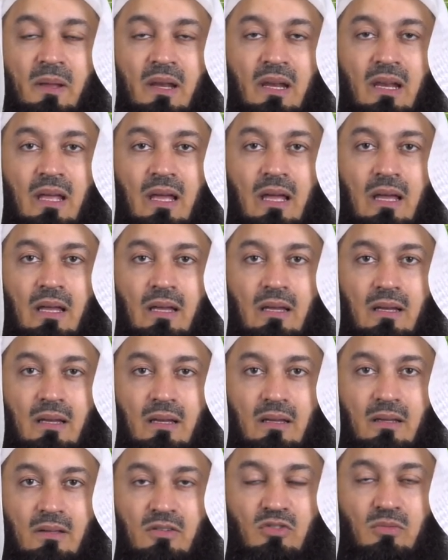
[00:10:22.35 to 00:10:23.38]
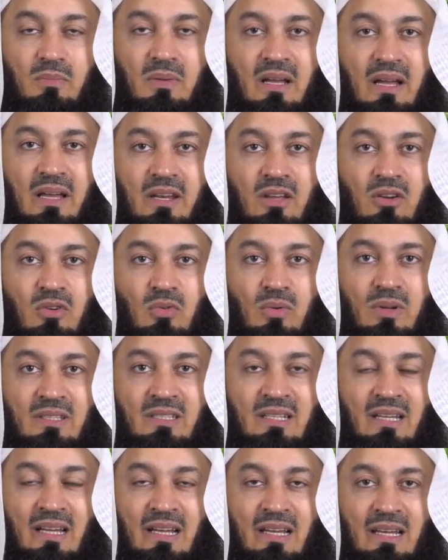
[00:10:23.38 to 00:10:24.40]
Allah subhanahu wa
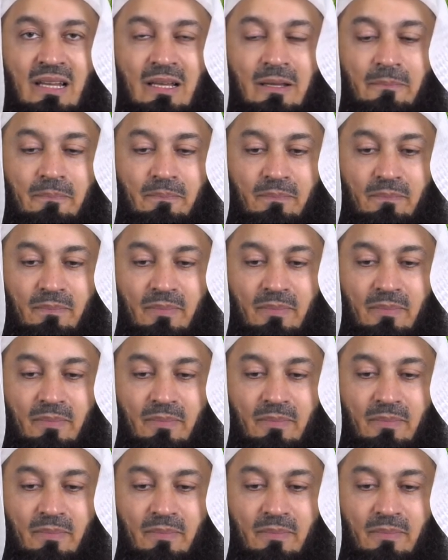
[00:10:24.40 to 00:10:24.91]
ta'ala